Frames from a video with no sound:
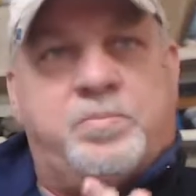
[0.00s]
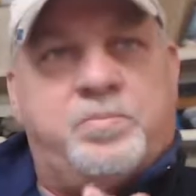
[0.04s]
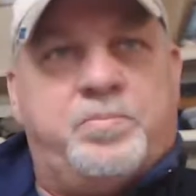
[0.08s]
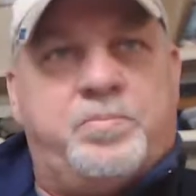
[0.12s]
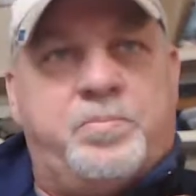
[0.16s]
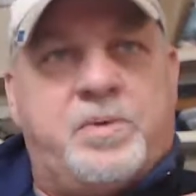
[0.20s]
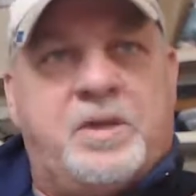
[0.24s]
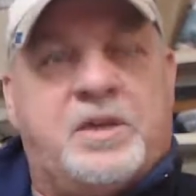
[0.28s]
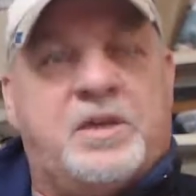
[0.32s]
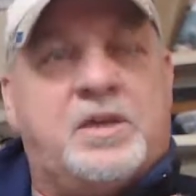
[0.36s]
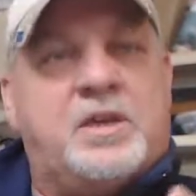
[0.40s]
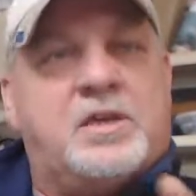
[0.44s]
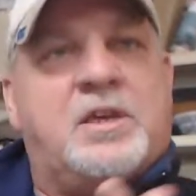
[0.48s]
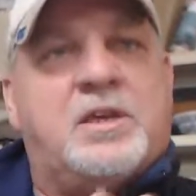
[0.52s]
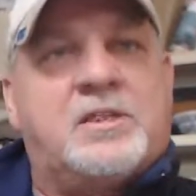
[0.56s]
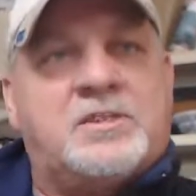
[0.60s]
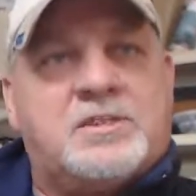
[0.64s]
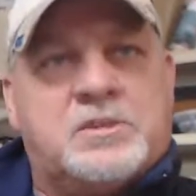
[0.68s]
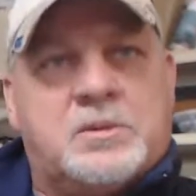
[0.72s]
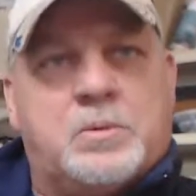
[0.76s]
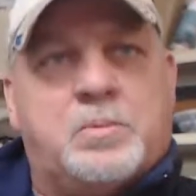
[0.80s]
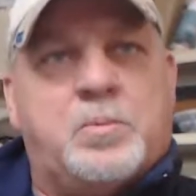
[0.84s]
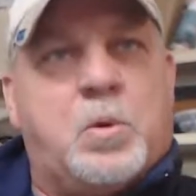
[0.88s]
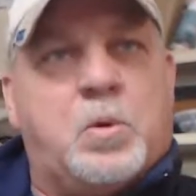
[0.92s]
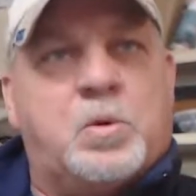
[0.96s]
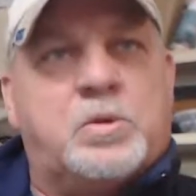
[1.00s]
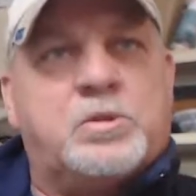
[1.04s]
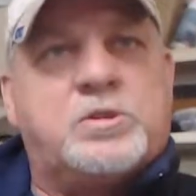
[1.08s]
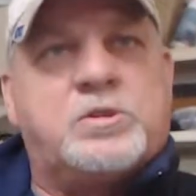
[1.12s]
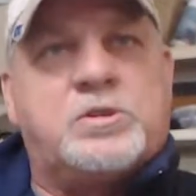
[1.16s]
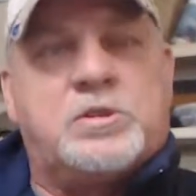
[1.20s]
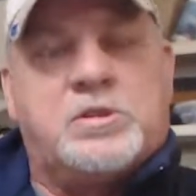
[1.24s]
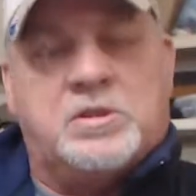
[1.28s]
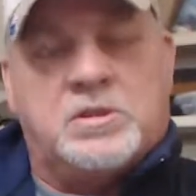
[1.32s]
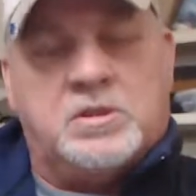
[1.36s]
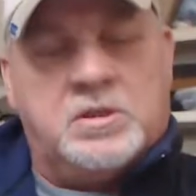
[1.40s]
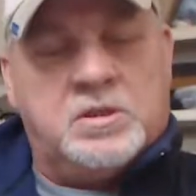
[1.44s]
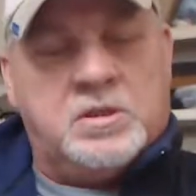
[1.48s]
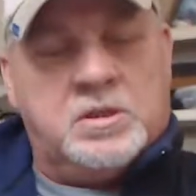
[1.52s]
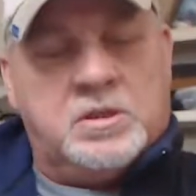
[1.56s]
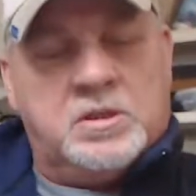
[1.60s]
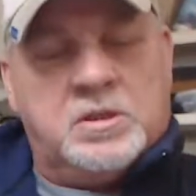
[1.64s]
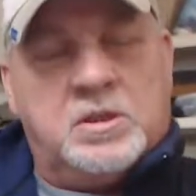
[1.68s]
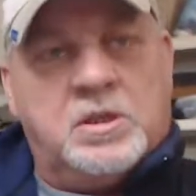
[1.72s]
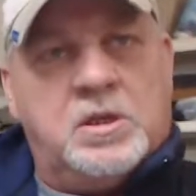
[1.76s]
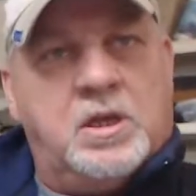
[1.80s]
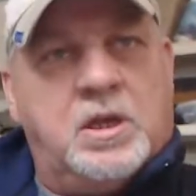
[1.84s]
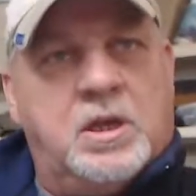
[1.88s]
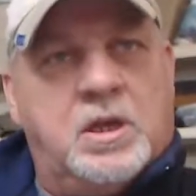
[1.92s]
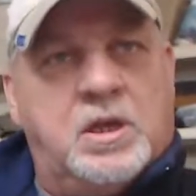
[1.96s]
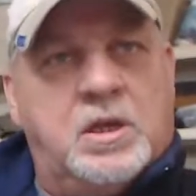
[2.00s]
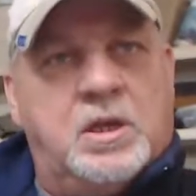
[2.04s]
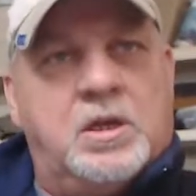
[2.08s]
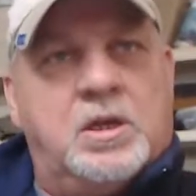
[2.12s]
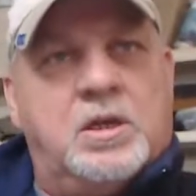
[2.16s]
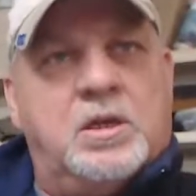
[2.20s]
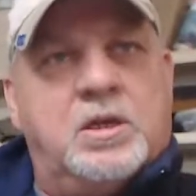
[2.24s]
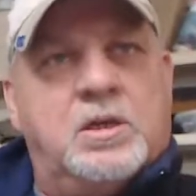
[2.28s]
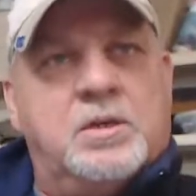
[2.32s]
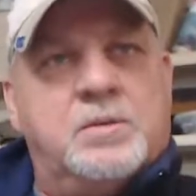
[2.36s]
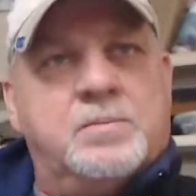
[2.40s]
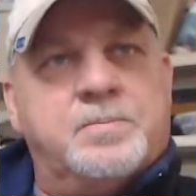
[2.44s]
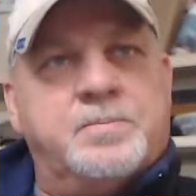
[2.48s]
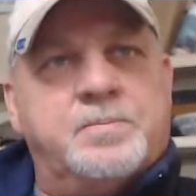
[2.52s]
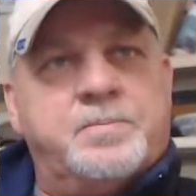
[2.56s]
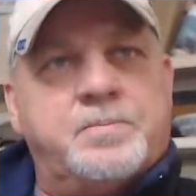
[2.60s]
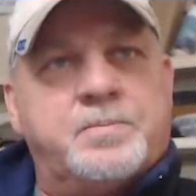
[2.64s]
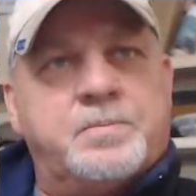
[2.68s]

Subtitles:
big against abortion. And